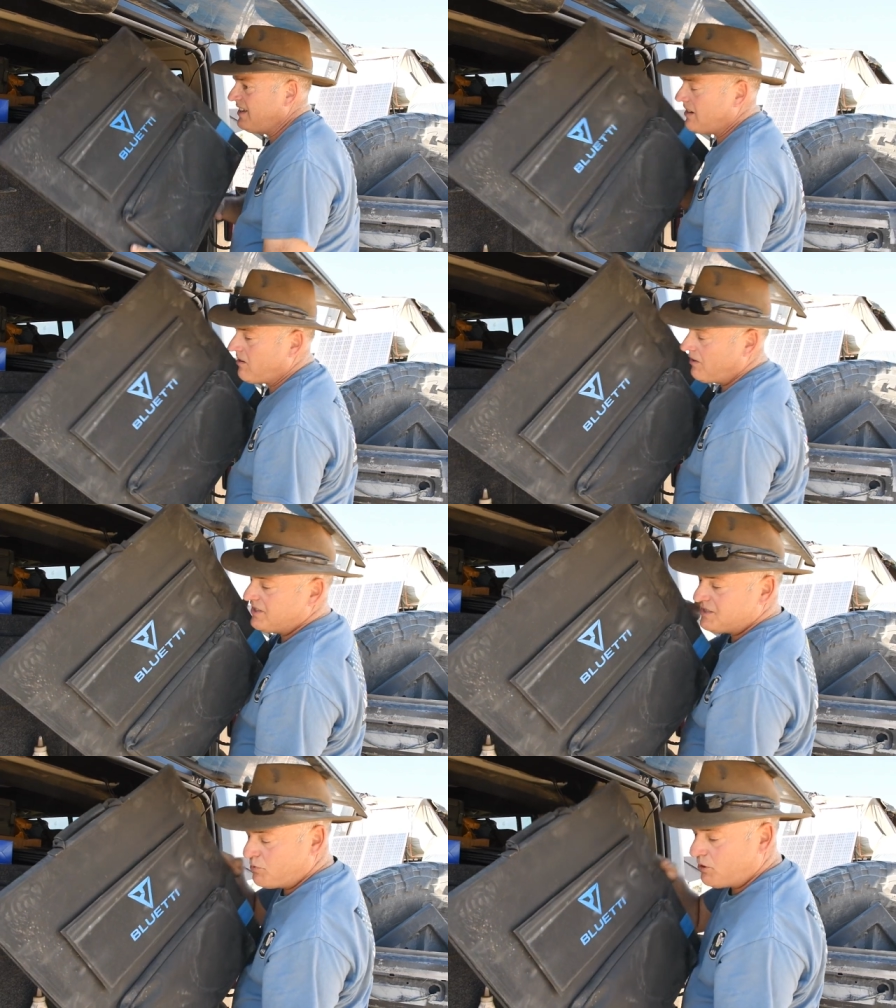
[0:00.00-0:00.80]
are
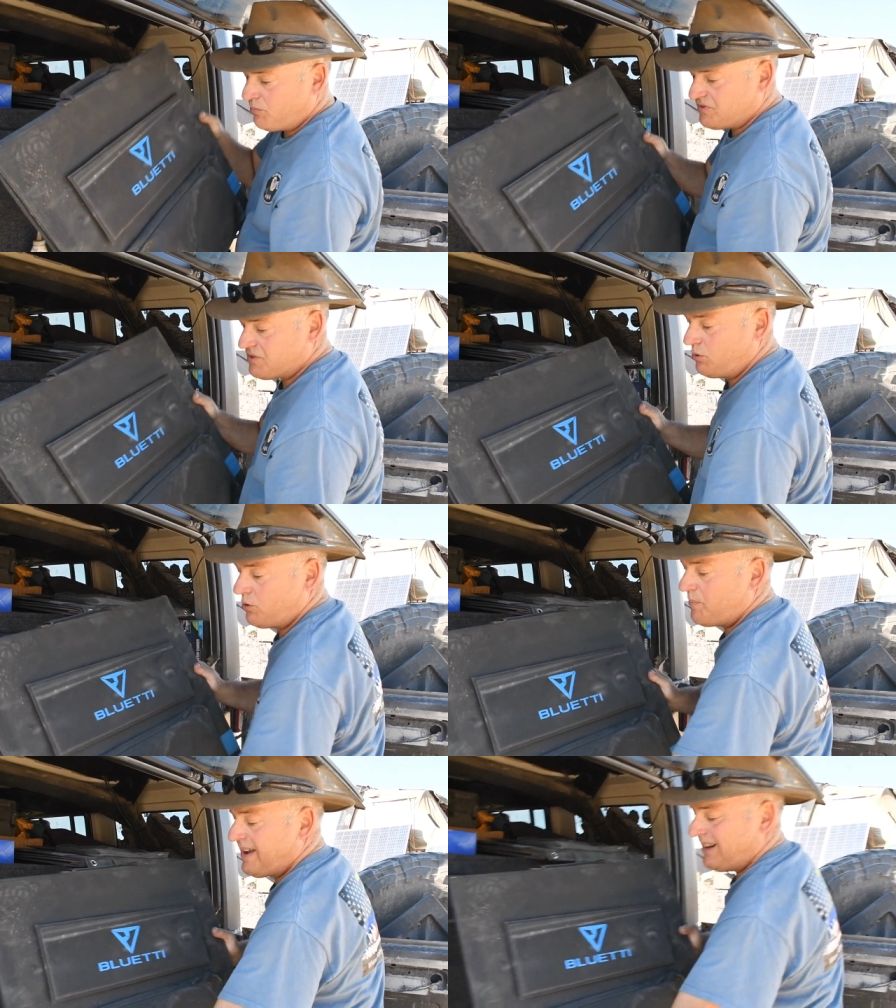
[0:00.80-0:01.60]
these portable
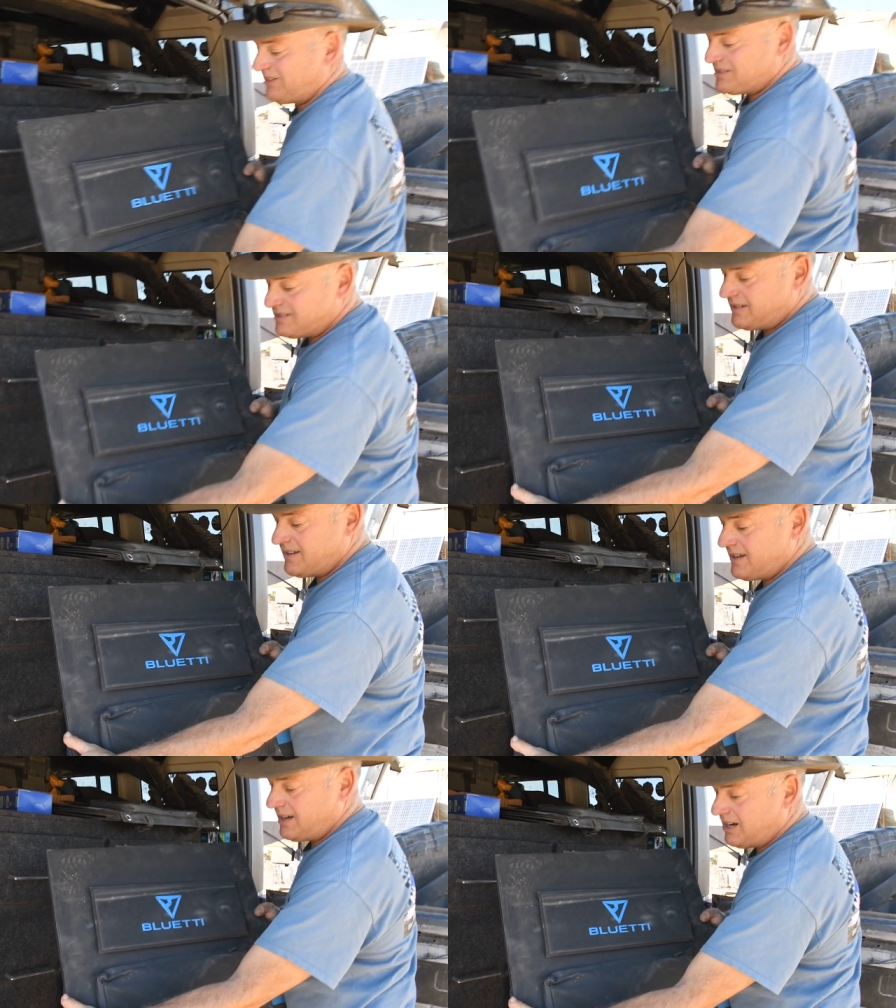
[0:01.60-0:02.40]
solar panels.
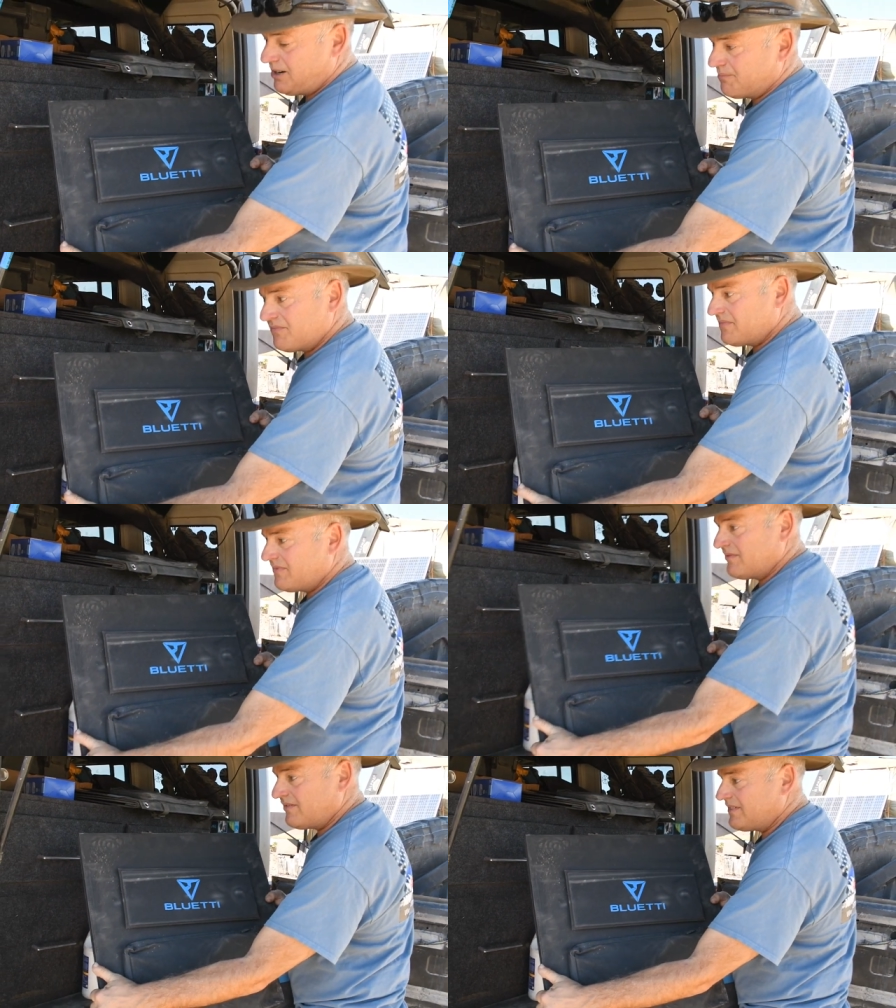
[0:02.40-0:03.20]

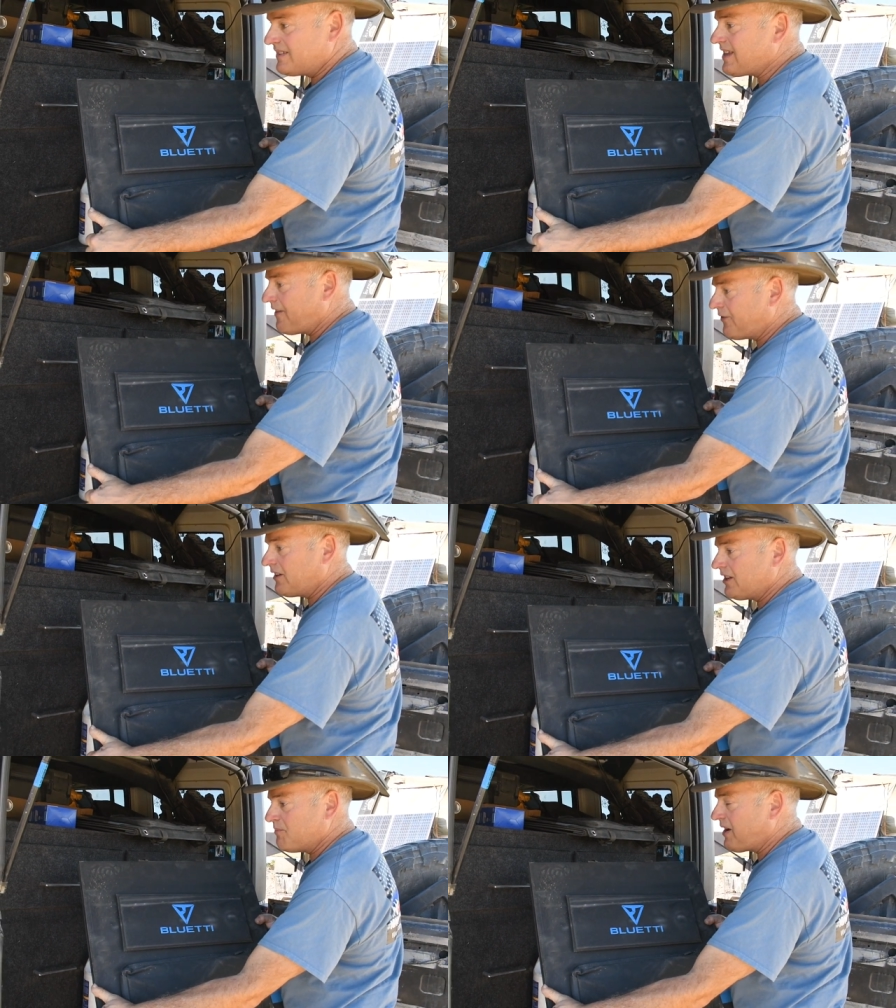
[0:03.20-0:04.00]
Um,
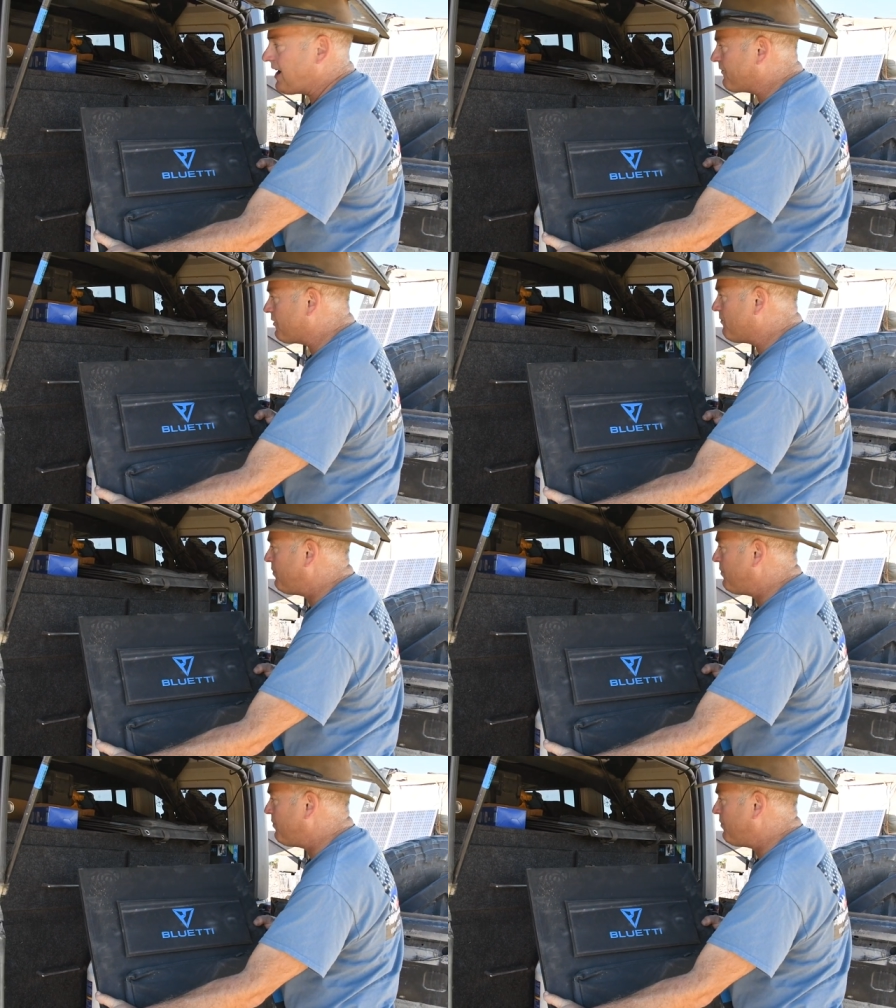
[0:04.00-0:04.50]
definitely bang for the